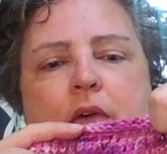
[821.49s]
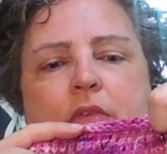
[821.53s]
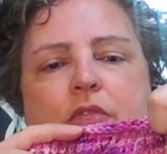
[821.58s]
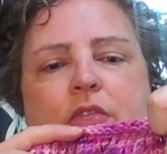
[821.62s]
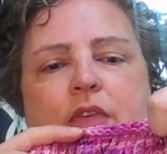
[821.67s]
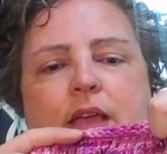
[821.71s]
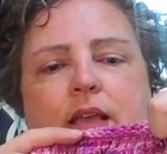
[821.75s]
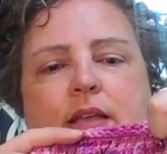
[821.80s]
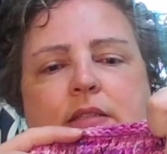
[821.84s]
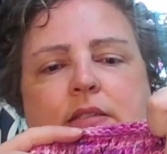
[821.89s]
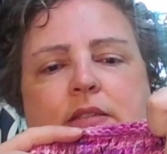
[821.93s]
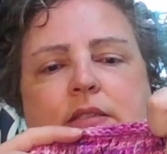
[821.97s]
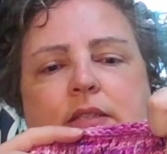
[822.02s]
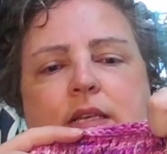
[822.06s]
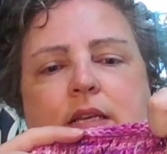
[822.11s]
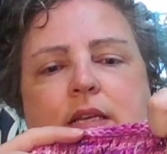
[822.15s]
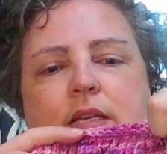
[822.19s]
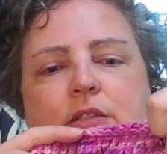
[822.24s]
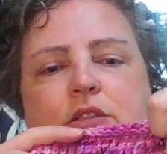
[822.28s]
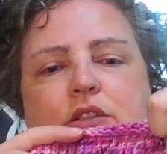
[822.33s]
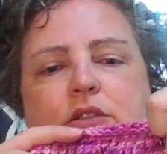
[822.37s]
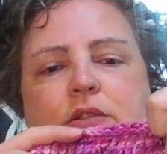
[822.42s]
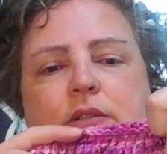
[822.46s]
This
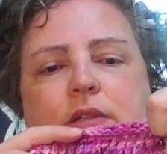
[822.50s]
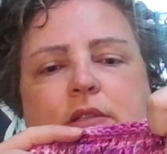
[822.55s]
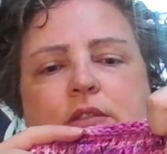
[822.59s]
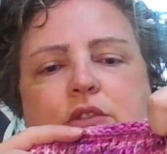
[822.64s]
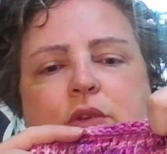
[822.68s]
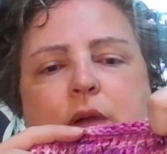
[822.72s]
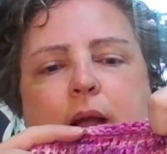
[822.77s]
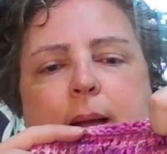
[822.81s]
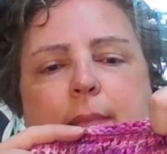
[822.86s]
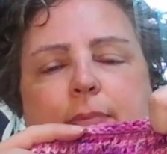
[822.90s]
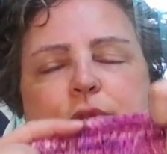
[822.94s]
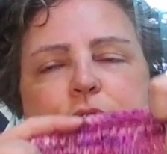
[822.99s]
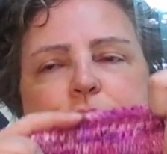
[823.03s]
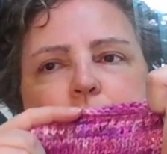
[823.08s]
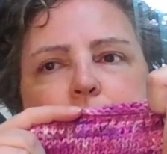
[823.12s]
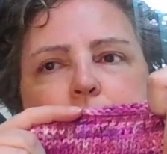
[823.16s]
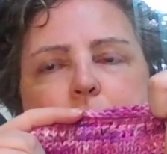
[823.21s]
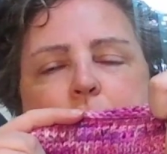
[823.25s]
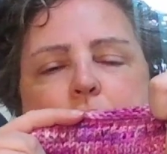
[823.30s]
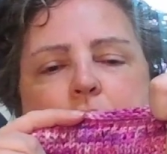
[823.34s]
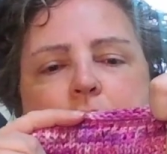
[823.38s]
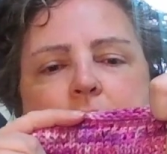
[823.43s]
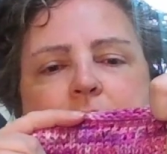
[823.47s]
is using scraps
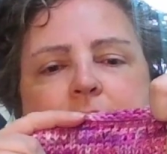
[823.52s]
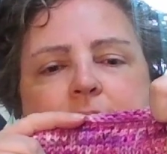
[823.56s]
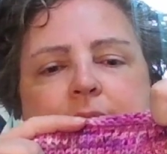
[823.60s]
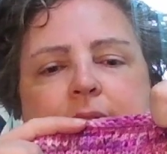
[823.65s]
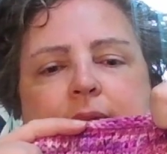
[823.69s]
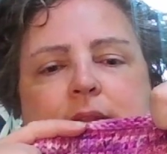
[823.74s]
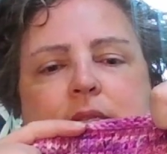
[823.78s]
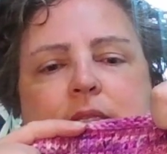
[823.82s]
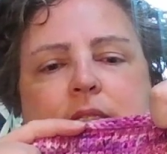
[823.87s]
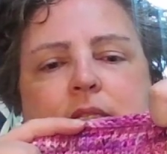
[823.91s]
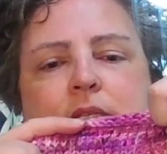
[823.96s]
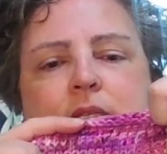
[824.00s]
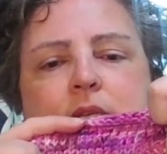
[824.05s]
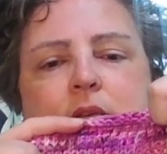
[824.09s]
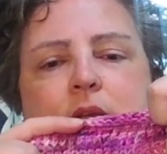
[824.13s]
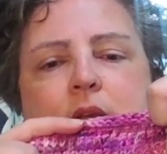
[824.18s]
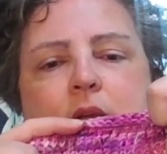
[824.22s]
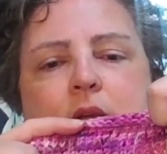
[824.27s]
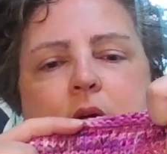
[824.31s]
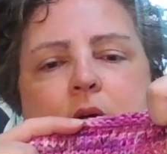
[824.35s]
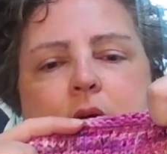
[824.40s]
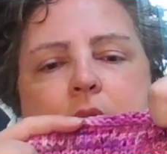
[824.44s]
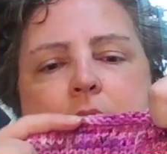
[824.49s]
from HauteKnit
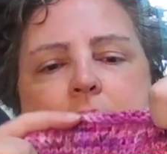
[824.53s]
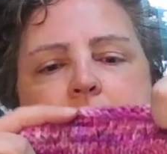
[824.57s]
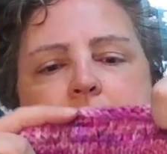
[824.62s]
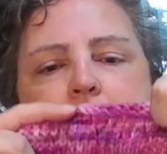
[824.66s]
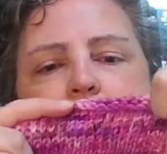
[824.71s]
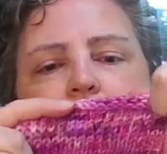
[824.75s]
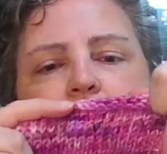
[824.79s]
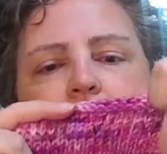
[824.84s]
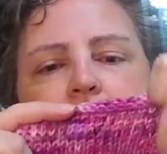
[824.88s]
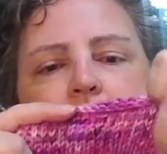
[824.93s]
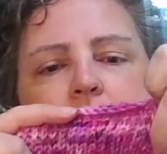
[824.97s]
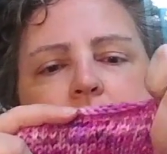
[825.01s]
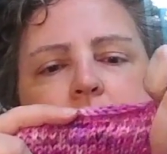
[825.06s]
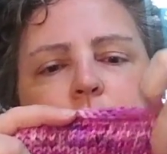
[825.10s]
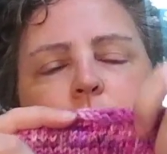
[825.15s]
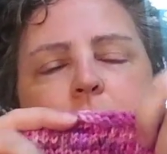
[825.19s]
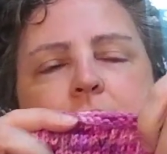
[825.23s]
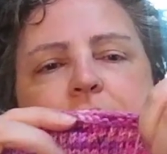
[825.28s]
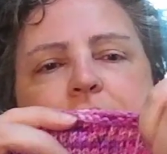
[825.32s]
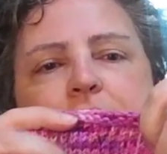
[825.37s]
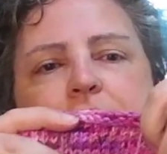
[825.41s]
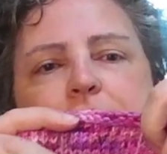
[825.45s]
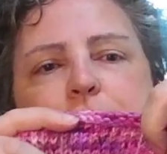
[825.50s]
and the
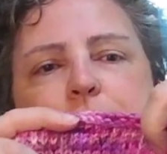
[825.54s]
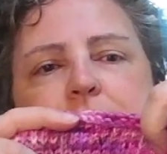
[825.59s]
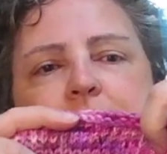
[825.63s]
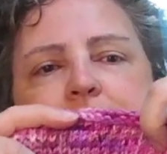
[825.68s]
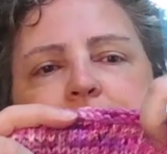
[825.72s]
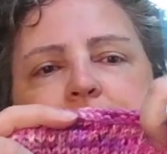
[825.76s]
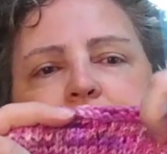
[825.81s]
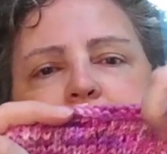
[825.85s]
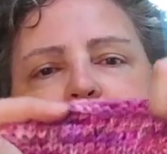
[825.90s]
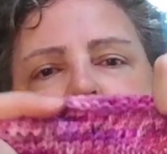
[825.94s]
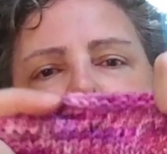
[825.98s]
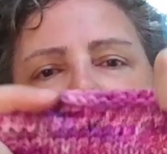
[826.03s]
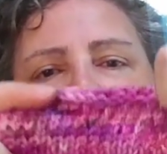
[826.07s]
colorway 3